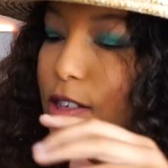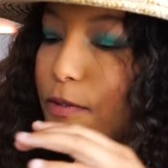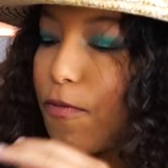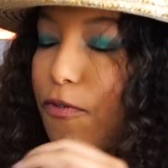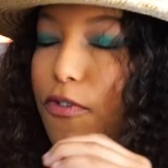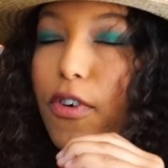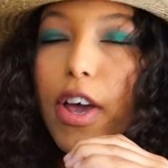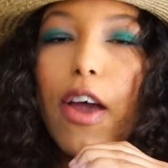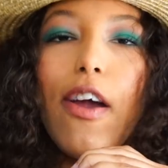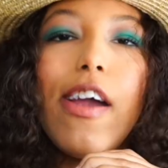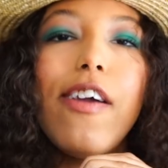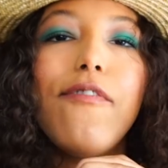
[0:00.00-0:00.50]

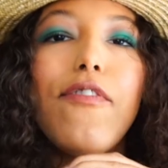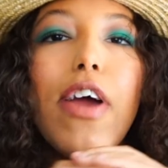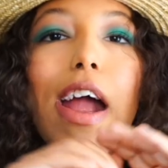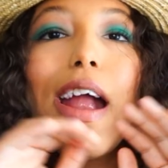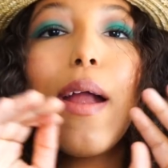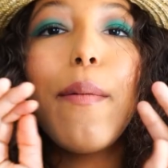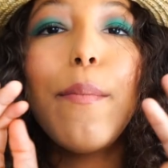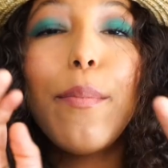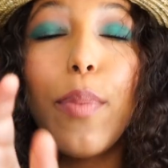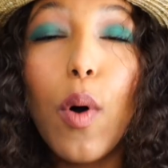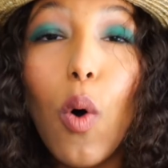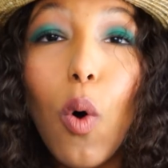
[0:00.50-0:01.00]
very,
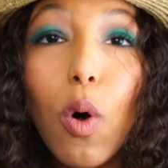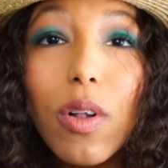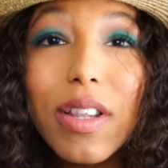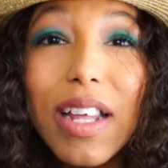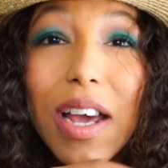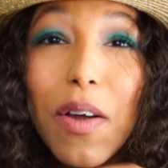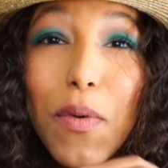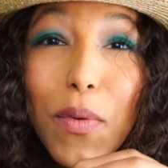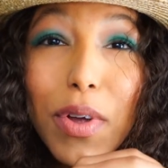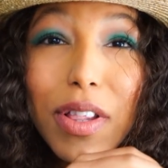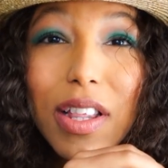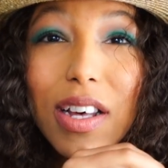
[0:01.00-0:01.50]
very bold. I
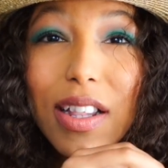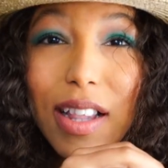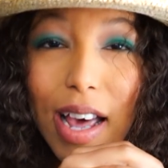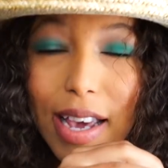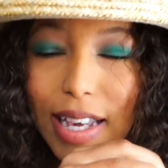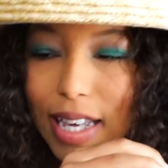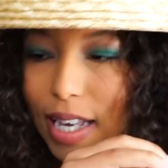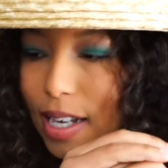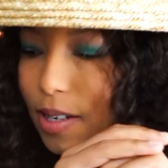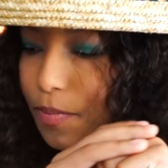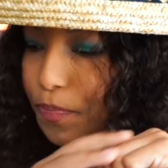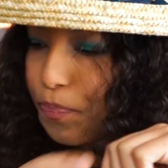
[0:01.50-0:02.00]
really
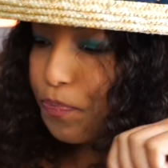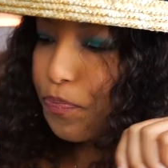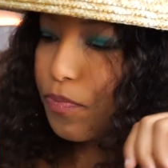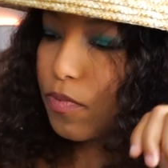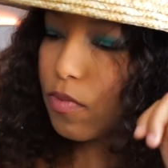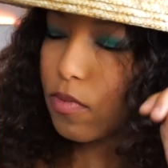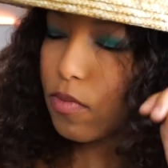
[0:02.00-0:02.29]
like it.